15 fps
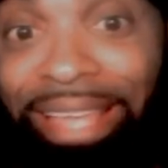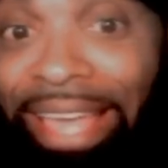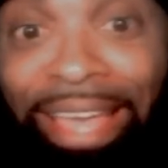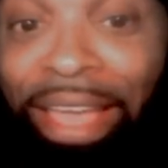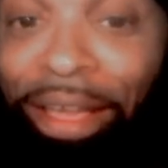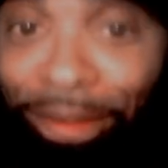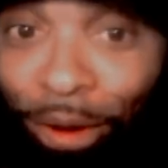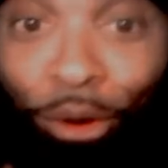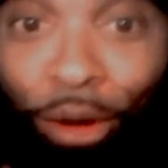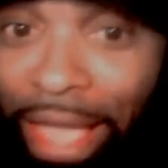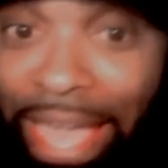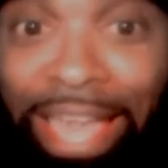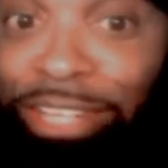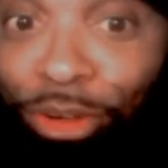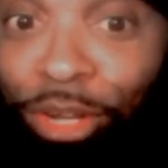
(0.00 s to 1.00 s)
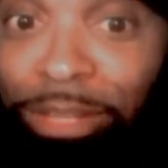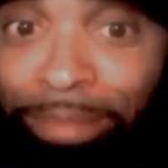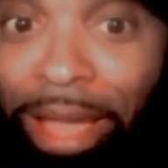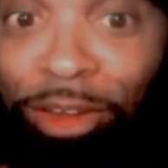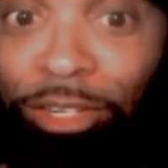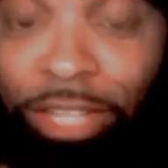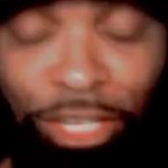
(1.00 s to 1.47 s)
The age, age only
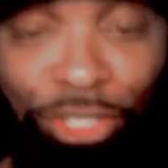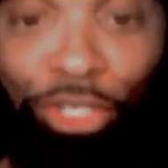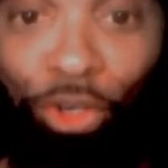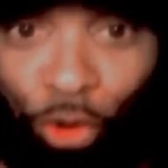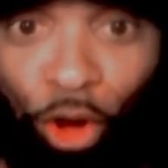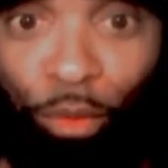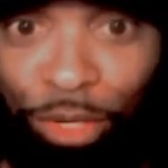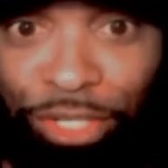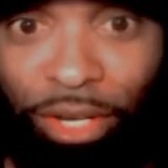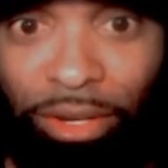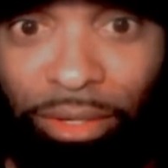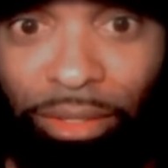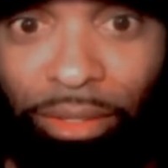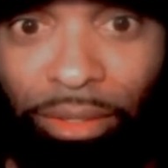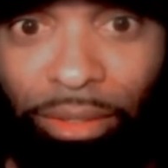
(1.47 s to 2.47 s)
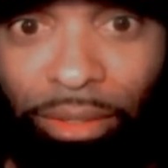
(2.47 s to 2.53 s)
matters because Shakur was young.